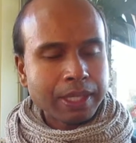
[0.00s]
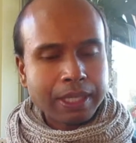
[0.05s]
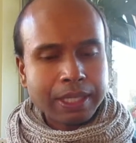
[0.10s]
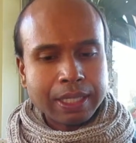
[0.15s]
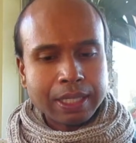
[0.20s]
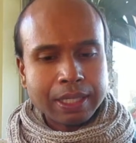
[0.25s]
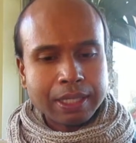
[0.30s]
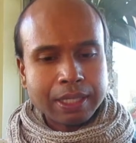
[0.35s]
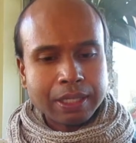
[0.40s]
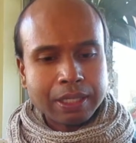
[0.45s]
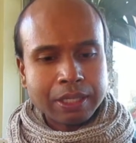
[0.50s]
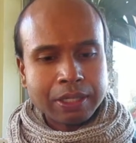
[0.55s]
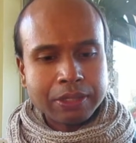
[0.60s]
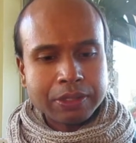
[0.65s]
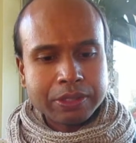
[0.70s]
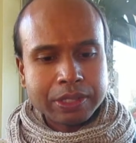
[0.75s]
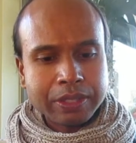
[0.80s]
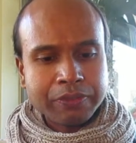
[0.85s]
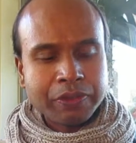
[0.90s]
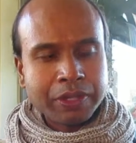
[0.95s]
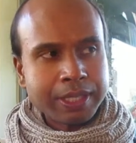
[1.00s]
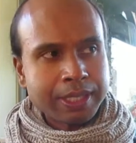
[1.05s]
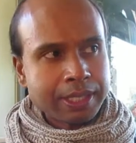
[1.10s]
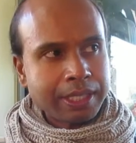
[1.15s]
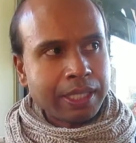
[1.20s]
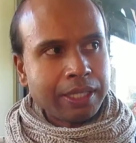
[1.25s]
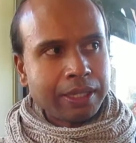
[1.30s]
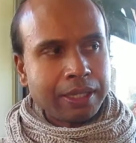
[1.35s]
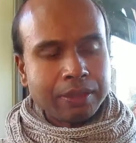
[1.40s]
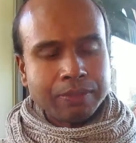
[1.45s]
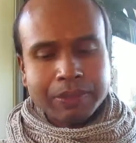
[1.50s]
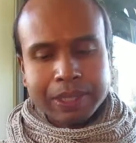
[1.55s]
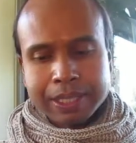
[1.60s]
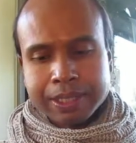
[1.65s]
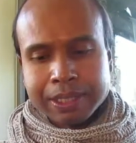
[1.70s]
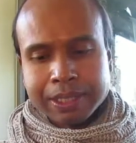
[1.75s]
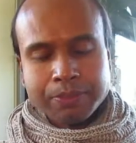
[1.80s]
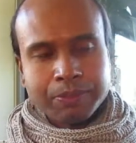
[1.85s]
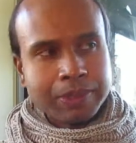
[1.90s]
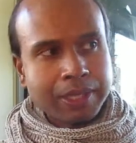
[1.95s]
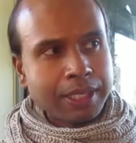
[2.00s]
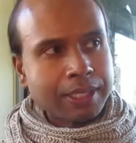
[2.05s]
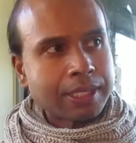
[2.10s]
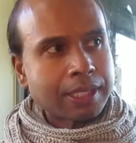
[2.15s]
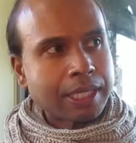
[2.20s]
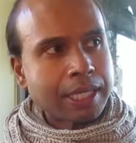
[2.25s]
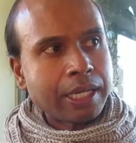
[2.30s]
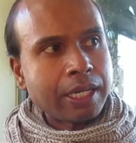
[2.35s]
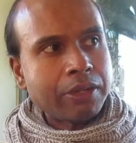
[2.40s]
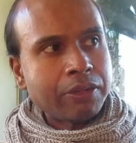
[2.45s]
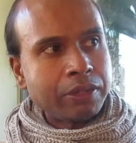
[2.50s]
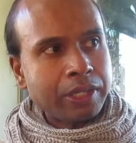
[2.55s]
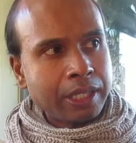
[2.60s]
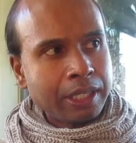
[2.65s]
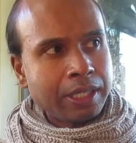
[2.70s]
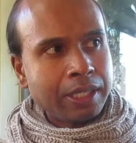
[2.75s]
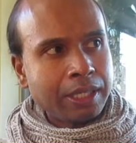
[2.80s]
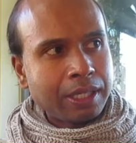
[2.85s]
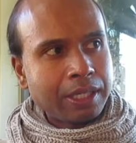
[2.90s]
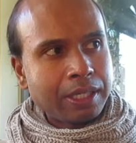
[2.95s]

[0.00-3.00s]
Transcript: Because uh, if I see them as something scary,